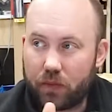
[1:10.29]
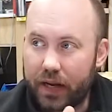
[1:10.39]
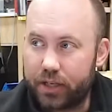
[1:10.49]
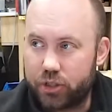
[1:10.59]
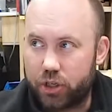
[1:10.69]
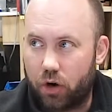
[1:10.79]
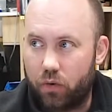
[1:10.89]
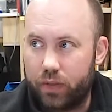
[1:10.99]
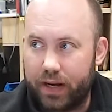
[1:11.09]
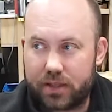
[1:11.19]
And
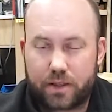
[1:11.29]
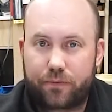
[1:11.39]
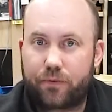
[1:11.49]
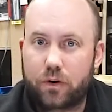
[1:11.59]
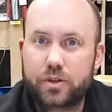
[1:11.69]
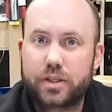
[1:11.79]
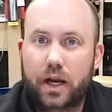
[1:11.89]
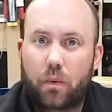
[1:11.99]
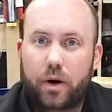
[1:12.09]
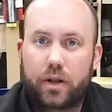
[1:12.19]
so that's the first thing
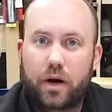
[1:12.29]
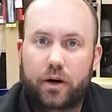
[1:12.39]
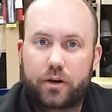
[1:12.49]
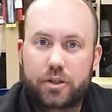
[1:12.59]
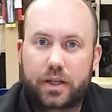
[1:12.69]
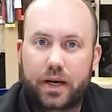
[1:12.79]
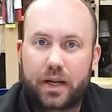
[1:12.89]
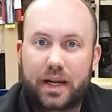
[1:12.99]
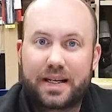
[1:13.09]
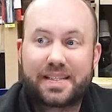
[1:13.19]
I want you to understand
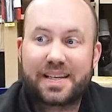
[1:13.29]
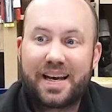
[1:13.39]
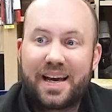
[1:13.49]
is